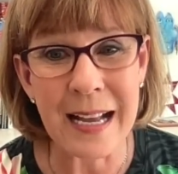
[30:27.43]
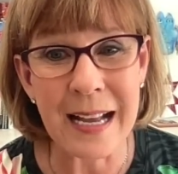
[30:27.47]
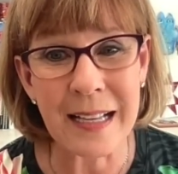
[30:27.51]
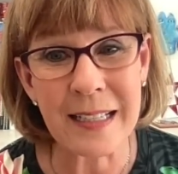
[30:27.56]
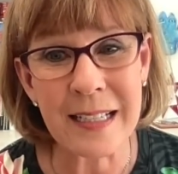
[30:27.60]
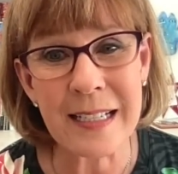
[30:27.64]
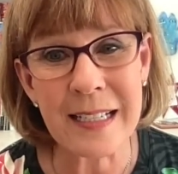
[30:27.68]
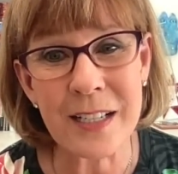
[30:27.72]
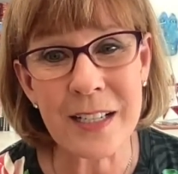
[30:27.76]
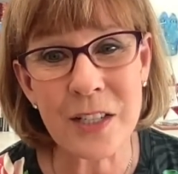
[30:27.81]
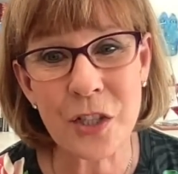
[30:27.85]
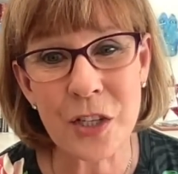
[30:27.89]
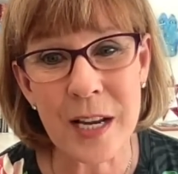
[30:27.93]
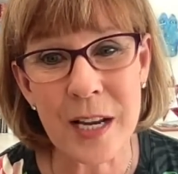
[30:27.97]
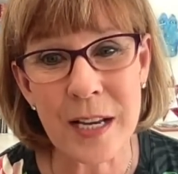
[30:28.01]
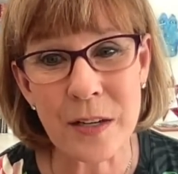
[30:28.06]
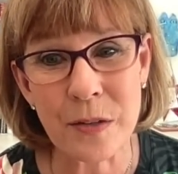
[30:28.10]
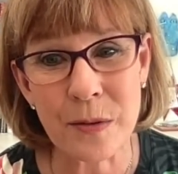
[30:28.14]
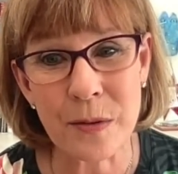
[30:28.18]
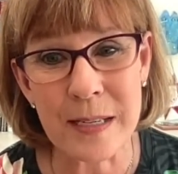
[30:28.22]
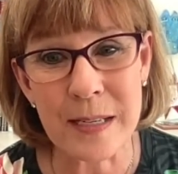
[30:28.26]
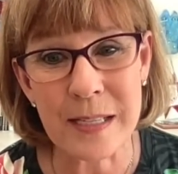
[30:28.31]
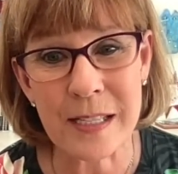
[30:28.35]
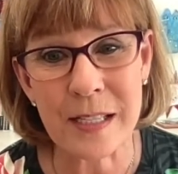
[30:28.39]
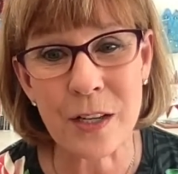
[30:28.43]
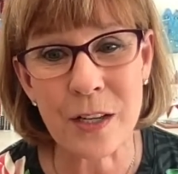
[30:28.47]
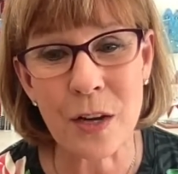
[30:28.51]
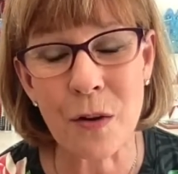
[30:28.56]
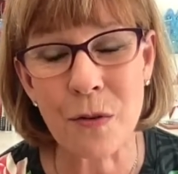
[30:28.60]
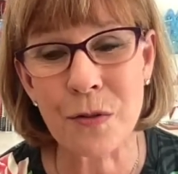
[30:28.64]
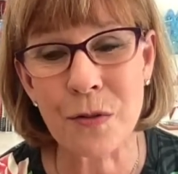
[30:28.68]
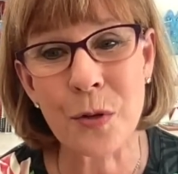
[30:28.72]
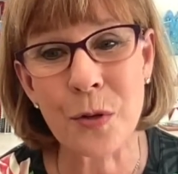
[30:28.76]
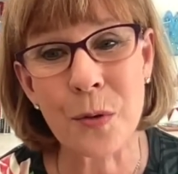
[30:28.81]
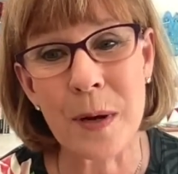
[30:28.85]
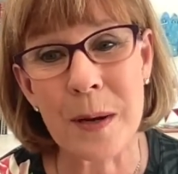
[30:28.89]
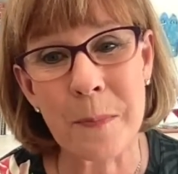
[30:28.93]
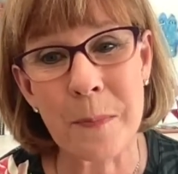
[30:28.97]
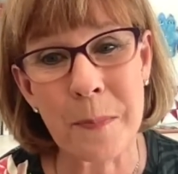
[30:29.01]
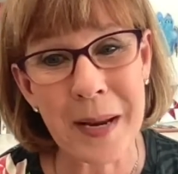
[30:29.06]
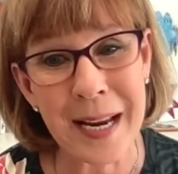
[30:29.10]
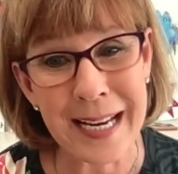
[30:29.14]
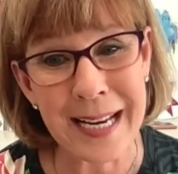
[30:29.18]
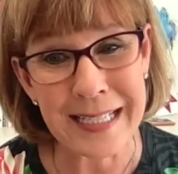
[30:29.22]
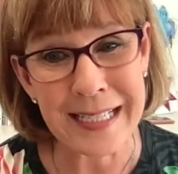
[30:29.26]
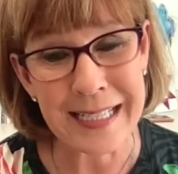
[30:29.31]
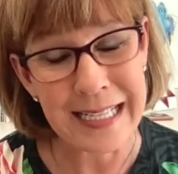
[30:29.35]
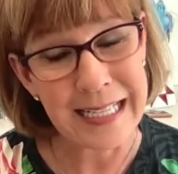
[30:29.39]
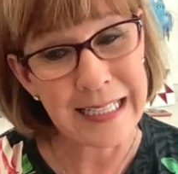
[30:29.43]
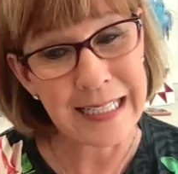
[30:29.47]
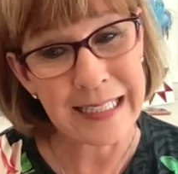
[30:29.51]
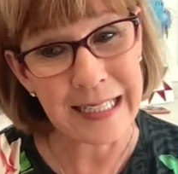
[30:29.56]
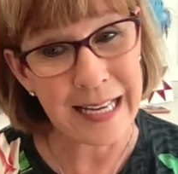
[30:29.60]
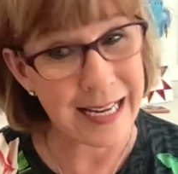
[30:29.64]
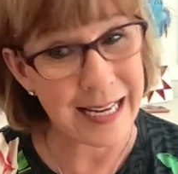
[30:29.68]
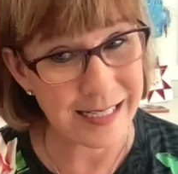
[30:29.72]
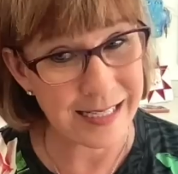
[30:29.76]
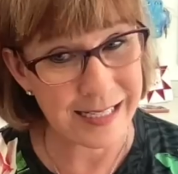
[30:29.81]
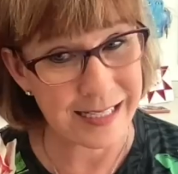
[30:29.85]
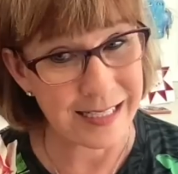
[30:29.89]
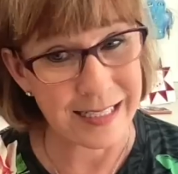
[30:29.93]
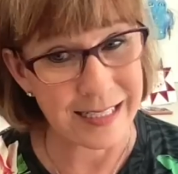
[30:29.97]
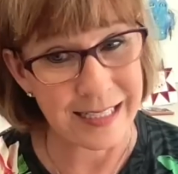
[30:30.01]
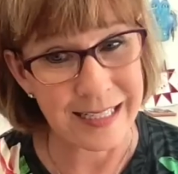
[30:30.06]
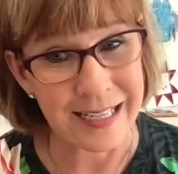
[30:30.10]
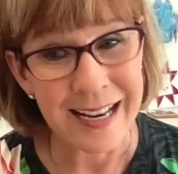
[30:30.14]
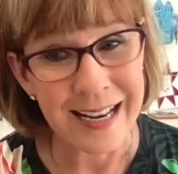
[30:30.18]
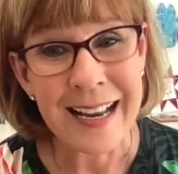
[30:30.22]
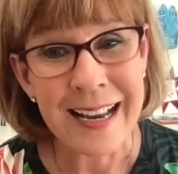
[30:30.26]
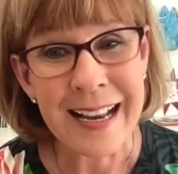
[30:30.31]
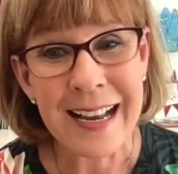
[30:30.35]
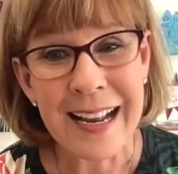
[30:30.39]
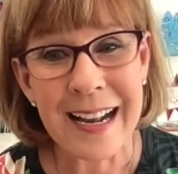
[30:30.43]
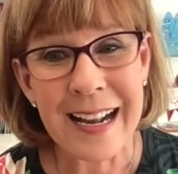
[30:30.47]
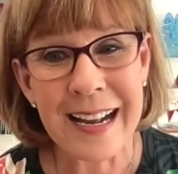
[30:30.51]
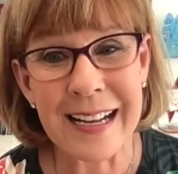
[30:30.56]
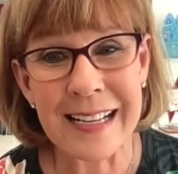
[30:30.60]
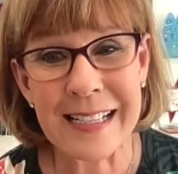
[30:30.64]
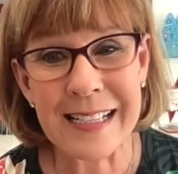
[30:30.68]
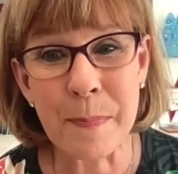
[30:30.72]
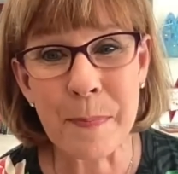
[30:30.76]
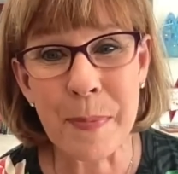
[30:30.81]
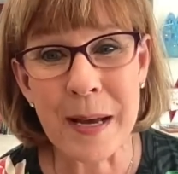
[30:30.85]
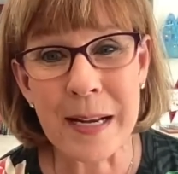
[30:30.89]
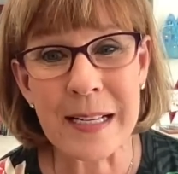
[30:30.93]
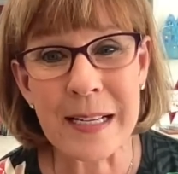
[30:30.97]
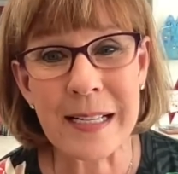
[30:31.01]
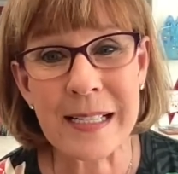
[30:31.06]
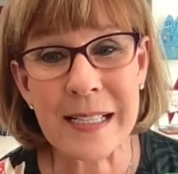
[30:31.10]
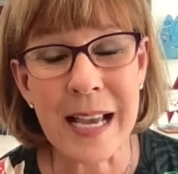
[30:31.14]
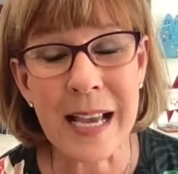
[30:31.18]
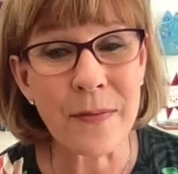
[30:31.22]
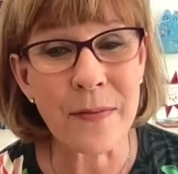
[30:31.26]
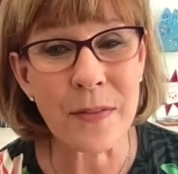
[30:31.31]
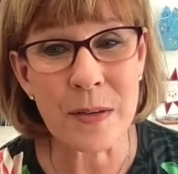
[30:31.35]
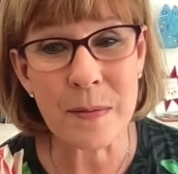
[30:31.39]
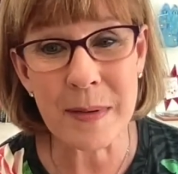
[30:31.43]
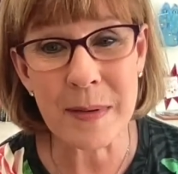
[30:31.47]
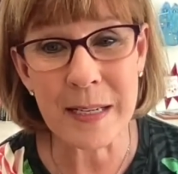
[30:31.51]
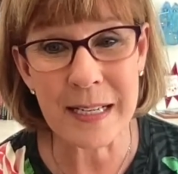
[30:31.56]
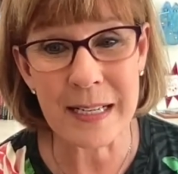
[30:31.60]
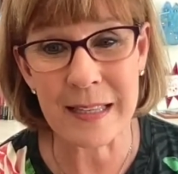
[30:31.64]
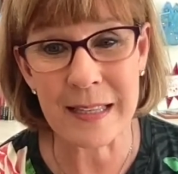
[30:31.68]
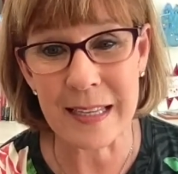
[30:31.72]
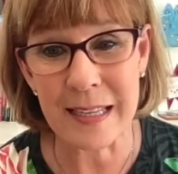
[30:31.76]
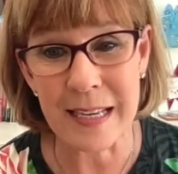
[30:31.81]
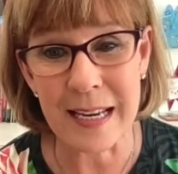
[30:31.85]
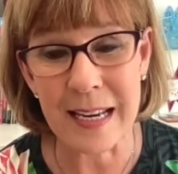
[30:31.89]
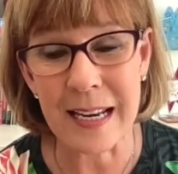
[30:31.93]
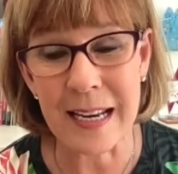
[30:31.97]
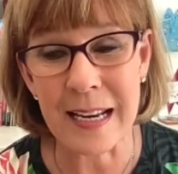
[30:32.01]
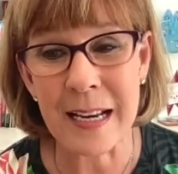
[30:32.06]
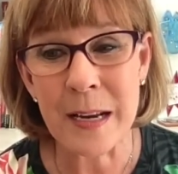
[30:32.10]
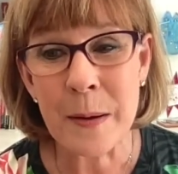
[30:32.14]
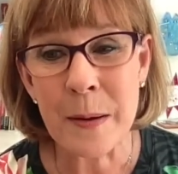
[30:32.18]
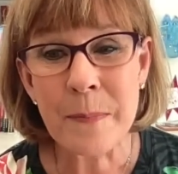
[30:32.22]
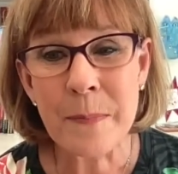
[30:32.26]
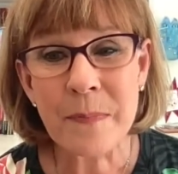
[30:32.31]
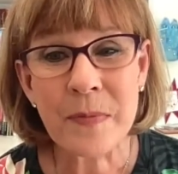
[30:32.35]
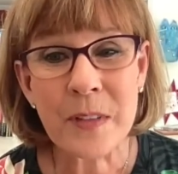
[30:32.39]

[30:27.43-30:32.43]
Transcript: Ellen DeGeneres go to a painting lesson. It's about a 7-minute thing.